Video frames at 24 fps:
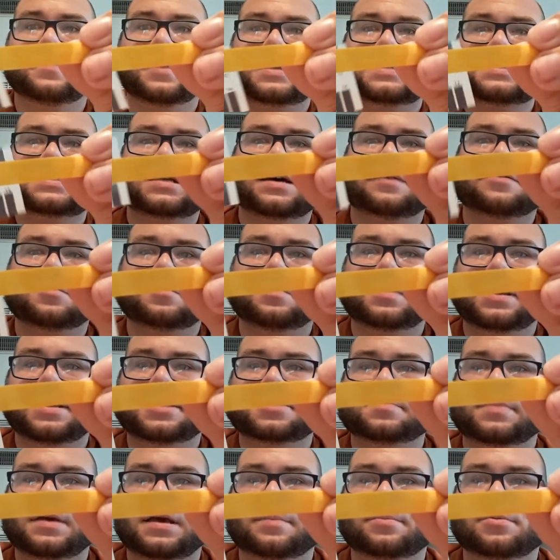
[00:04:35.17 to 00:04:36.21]
based off the
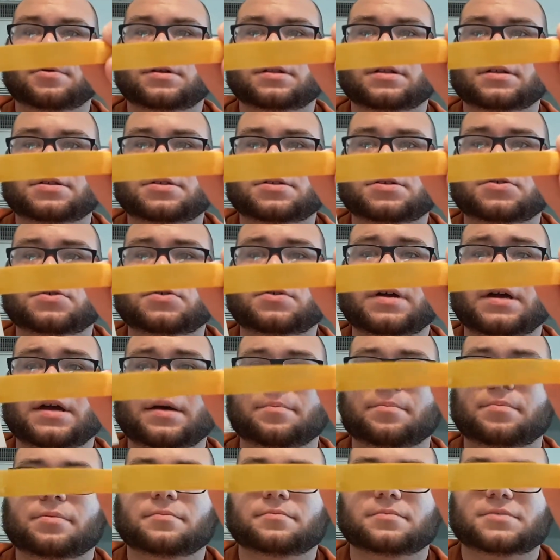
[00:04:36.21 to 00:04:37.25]
pH paper in the
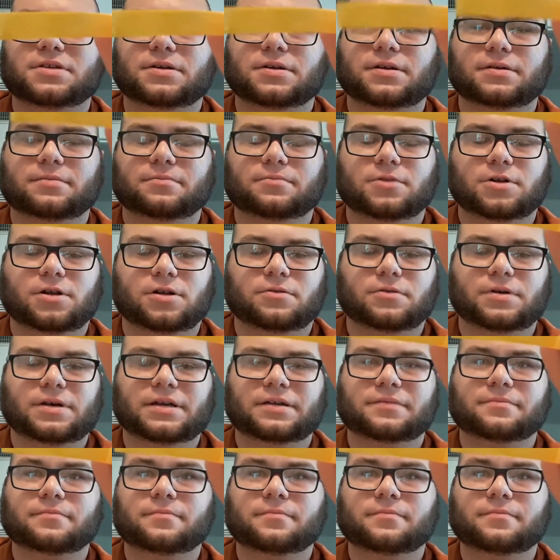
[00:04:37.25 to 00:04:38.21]
strip, sorry, wrong way,